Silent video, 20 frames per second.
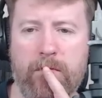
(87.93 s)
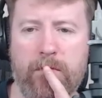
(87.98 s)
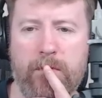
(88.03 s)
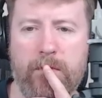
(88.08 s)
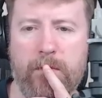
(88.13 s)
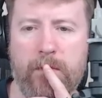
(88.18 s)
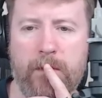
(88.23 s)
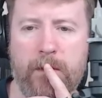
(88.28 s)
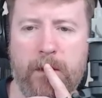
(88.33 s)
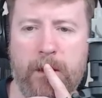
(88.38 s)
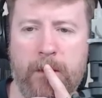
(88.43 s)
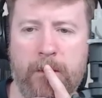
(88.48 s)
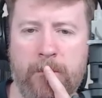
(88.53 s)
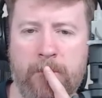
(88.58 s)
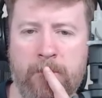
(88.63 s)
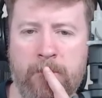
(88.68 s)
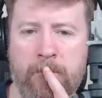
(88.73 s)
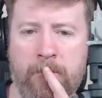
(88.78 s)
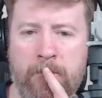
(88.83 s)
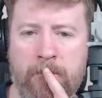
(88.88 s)

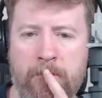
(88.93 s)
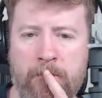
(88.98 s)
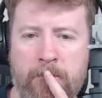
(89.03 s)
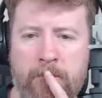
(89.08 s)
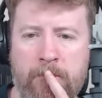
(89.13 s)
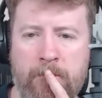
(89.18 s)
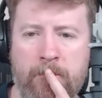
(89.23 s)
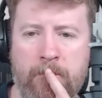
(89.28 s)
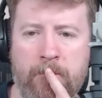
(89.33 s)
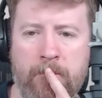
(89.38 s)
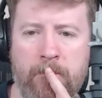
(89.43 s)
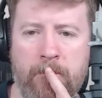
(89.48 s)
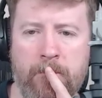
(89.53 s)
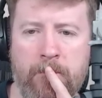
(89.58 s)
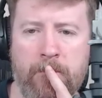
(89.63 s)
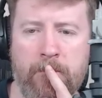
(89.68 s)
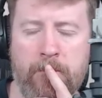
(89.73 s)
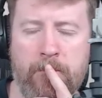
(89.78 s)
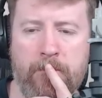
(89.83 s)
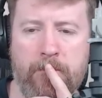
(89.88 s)

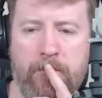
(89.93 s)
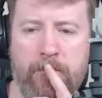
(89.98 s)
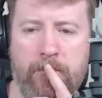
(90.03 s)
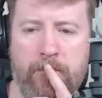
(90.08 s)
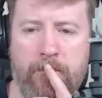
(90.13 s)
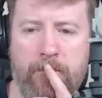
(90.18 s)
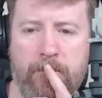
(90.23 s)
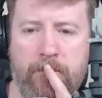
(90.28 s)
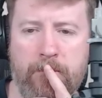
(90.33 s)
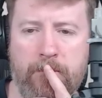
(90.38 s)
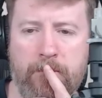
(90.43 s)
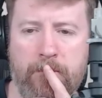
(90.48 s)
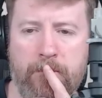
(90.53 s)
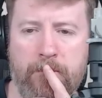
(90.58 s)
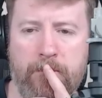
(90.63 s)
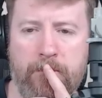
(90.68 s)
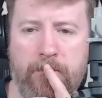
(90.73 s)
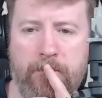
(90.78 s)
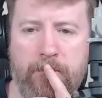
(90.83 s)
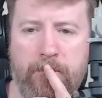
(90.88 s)

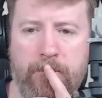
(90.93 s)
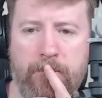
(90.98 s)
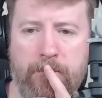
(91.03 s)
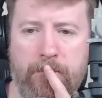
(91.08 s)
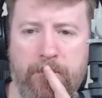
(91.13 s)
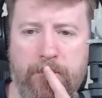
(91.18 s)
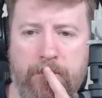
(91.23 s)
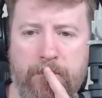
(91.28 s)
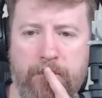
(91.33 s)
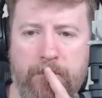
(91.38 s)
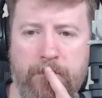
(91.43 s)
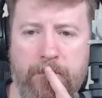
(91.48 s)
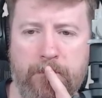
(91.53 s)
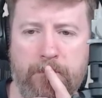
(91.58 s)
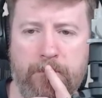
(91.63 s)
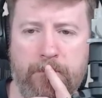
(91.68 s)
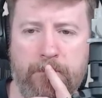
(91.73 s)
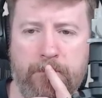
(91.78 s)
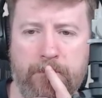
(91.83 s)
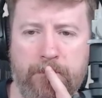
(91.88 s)

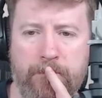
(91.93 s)
(silent)